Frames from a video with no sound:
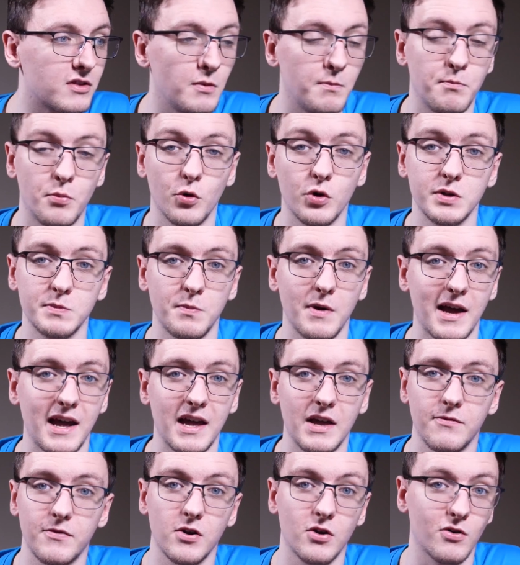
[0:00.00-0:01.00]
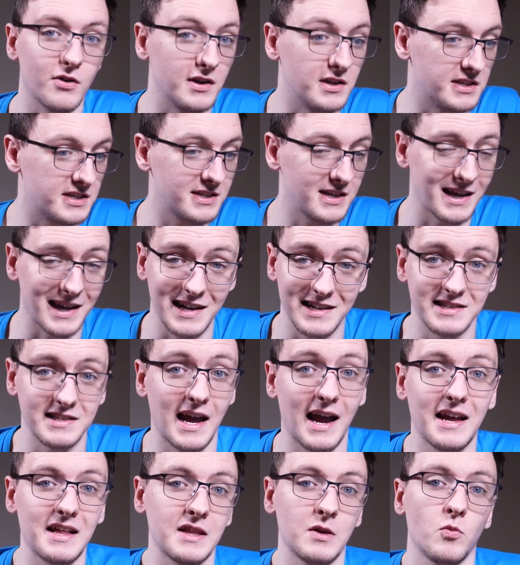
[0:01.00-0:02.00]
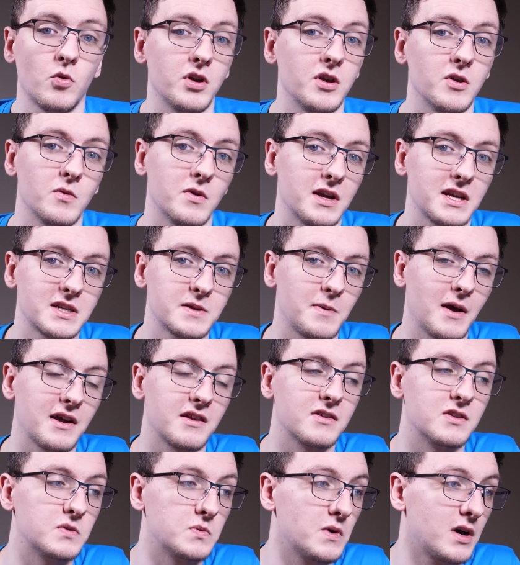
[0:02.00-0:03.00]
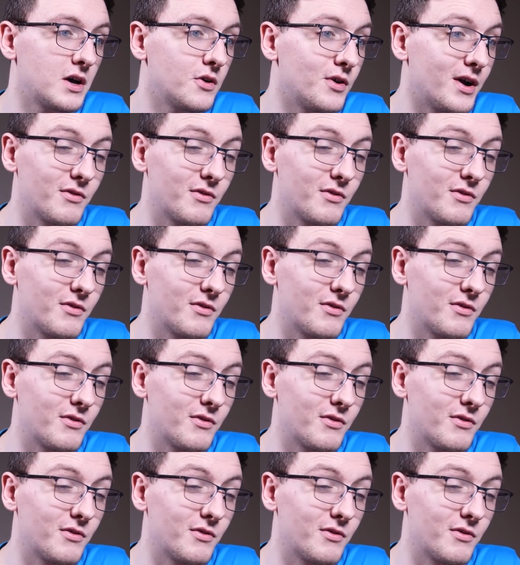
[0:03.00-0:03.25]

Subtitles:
The boost behavior is exactly what you would expect as well.